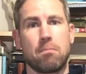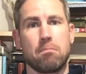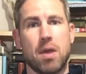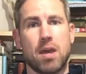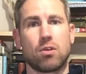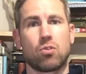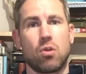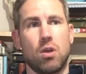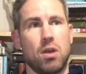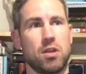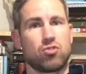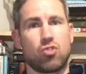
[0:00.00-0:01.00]

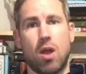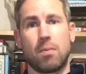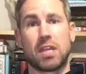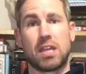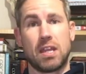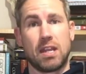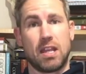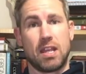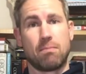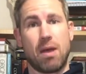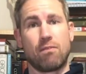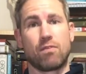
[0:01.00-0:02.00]
medical trauma kit
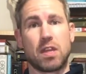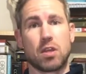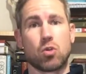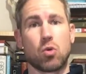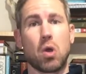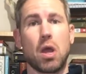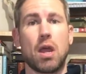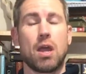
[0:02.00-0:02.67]
in my vehicle